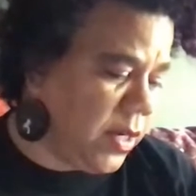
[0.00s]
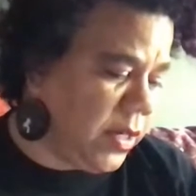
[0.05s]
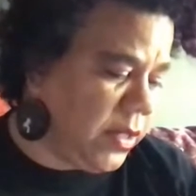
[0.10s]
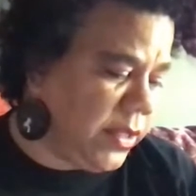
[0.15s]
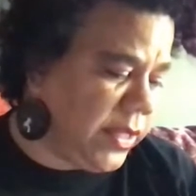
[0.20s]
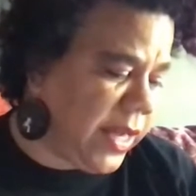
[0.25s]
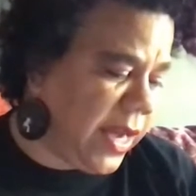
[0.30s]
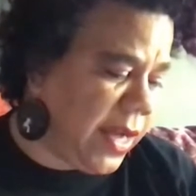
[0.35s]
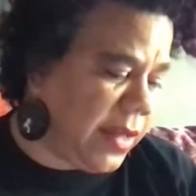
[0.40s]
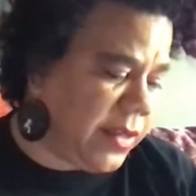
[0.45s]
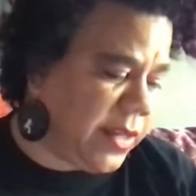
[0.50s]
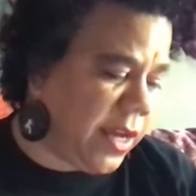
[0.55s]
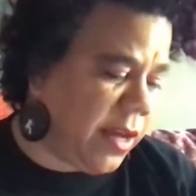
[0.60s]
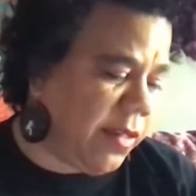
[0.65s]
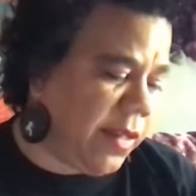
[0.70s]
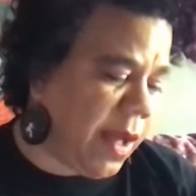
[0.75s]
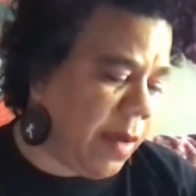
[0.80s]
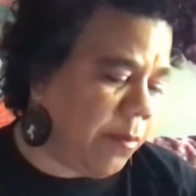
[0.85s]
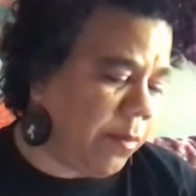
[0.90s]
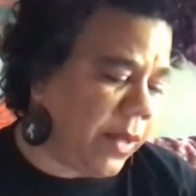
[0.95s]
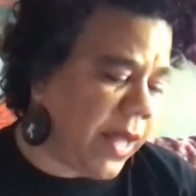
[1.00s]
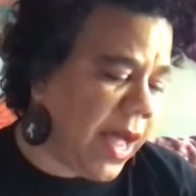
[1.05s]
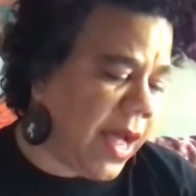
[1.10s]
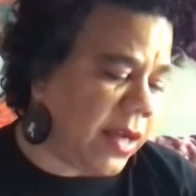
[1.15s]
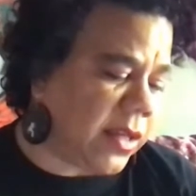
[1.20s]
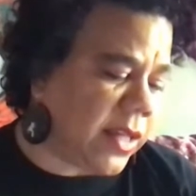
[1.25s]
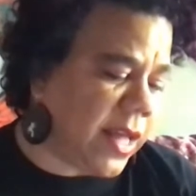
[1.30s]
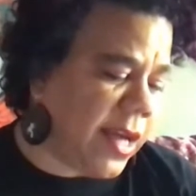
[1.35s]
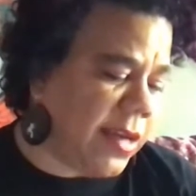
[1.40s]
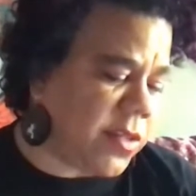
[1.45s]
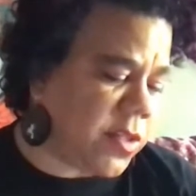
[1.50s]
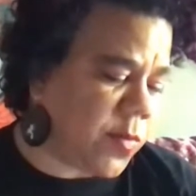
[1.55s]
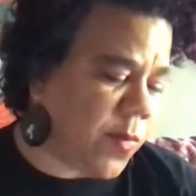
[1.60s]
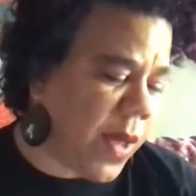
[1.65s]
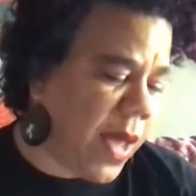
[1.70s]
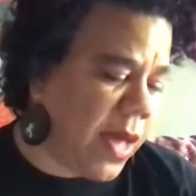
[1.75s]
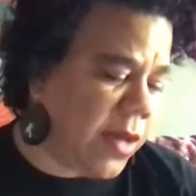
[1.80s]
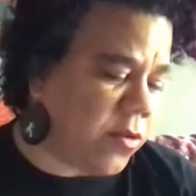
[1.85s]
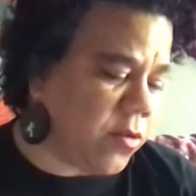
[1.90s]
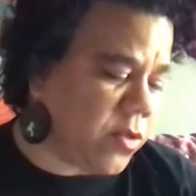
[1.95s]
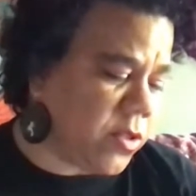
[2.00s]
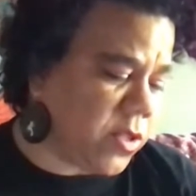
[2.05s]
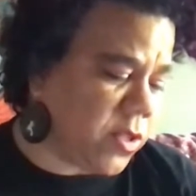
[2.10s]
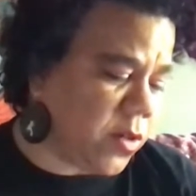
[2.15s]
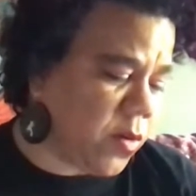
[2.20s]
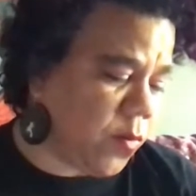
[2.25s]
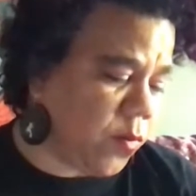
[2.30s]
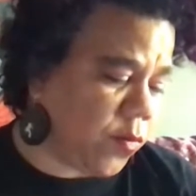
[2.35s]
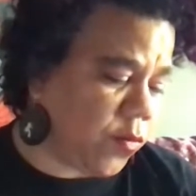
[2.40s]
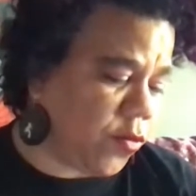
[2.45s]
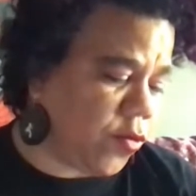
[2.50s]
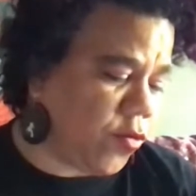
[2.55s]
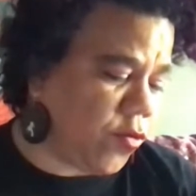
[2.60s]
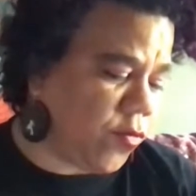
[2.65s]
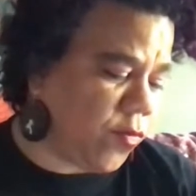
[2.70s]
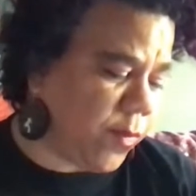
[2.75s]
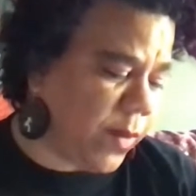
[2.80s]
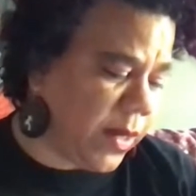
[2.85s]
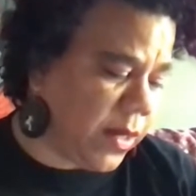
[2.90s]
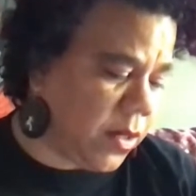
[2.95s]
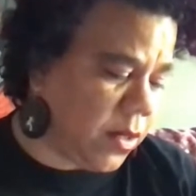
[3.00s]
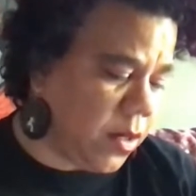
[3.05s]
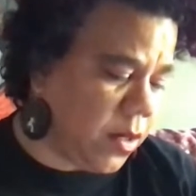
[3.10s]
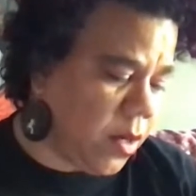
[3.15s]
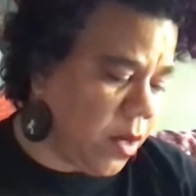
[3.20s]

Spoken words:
The idea that Black Lives Matter is an improvement